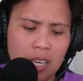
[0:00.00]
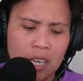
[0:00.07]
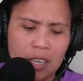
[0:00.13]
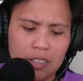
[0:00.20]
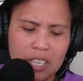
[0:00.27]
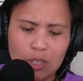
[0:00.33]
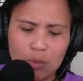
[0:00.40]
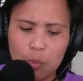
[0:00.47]

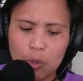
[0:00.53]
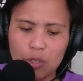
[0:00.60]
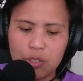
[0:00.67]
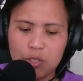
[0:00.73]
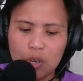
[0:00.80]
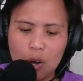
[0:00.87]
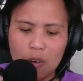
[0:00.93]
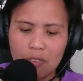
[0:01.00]
this will
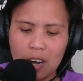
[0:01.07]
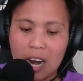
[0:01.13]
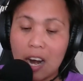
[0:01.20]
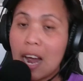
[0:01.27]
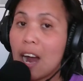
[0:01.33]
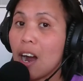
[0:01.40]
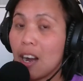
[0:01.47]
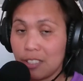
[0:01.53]
serve
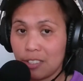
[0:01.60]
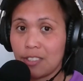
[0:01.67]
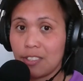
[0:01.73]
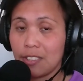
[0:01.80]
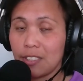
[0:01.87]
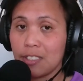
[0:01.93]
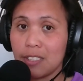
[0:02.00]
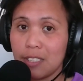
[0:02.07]

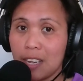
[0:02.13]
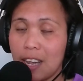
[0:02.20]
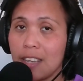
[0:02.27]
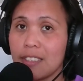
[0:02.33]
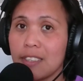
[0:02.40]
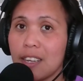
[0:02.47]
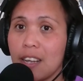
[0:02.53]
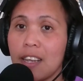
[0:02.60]
us
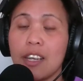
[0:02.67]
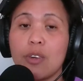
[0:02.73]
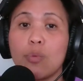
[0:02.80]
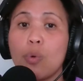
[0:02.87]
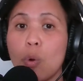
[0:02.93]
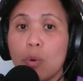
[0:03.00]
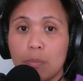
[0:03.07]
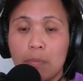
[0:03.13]
as a
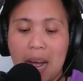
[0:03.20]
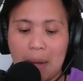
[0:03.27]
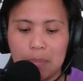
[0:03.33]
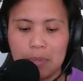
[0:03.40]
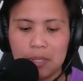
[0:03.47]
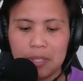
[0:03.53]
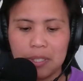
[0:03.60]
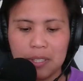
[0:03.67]

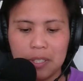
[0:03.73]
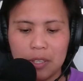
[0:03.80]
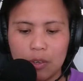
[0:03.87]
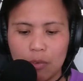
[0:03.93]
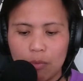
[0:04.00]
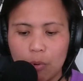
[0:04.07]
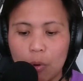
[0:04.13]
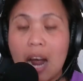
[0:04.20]
roadmap
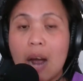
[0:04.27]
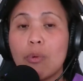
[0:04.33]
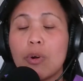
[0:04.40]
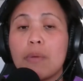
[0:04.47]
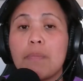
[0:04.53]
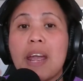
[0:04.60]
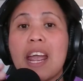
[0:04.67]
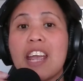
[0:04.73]
for
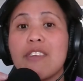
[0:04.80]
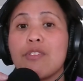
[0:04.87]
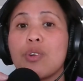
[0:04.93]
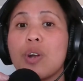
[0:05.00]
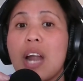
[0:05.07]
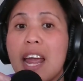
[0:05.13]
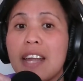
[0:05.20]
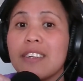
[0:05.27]
our
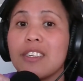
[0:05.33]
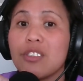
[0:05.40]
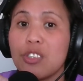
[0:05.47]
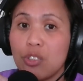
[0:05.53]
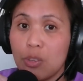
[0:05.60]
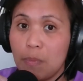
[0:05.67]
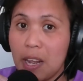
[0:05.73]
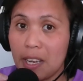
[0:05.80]
behavior and
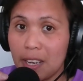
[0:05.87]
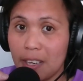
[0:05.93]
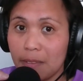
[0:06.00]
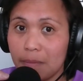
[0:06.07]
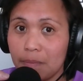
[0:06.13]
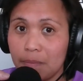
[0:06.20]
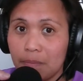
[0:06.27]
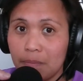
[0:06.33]
decision making,
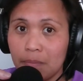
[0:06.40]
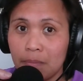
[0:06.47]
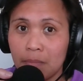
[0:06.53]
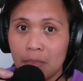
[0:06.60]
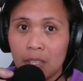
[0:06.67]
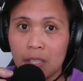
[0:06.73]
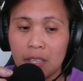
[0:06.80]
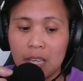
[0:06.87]

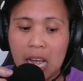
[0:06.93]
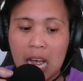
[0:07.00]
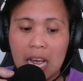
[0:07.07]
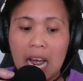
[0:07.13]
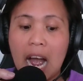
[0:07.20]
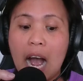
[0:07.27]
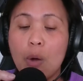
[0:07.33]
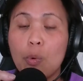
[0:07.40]

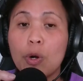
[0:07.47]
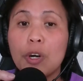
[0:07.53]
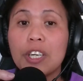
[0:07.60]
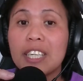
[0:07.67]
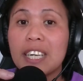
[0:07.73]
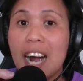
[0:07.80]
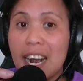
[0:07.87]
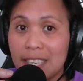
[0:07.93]
our
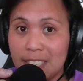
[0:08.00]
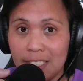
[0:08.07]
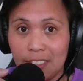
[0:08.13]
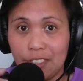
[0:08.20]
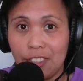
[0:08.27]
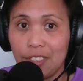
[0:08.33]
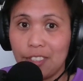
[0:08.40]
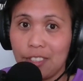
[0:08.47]

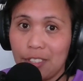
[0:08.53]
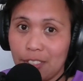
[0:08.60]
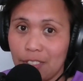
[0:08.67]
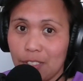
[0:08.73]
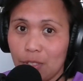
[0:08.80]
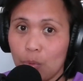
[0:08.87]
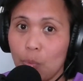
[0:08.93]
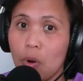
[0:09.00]
guidance
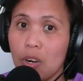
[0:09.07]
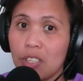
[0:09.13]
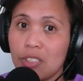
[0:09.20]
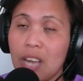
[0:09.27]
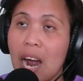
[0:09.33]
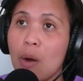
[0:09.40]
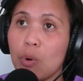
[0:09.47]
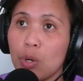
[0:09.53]
towards
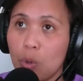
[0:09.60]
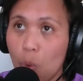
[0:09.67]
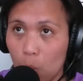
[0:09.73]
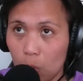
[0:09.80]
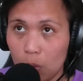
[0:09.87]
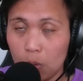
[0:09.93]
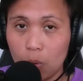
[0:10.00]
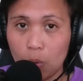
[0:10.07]
our
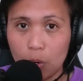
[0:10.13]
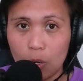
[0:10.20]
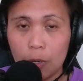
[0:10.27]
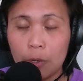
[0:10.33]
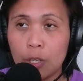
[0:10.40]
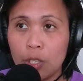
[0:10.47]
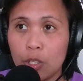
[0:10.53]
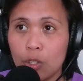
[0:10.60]
goal or
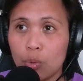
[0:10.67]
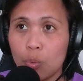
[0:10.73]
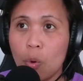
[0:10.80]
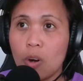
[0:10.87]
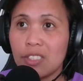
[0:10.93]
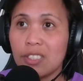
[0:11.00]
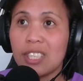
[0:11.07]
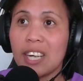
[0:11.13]

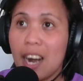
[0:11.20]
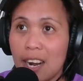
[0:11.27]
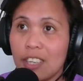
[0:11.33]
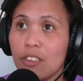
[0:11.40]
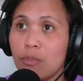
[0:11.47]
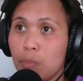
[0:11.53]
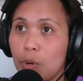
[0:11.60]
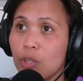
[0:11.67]
towards the kind
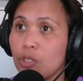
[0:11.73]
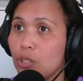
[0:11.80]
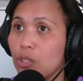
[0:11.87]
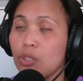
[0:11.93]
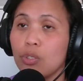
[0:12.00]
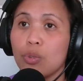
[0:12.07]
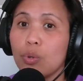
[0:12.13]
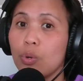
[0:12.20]
of
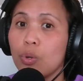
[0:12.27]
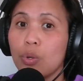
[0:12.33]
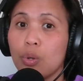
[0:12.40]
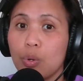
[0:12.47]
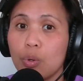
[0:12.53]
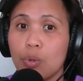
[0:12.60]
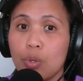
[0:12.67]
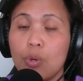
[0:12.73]
person
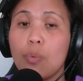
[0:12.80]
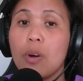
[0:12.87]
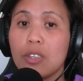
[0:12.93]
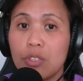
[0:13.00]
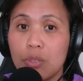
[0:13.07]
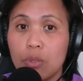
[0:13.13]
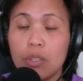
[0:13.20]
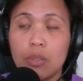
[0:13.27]
you want
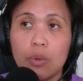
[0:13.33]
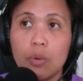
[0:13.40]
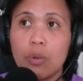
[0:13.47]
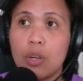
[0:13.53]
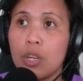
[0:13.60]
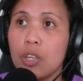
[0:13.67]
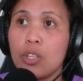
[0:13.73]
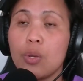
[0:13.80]

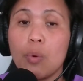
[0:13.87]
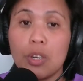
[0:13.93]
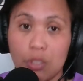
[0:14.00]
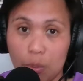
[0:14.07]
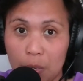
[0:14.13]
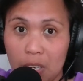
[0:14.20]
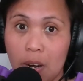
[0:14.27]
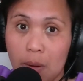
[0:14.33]

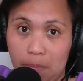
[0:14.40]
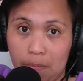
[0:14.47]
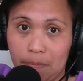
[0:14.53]
to become.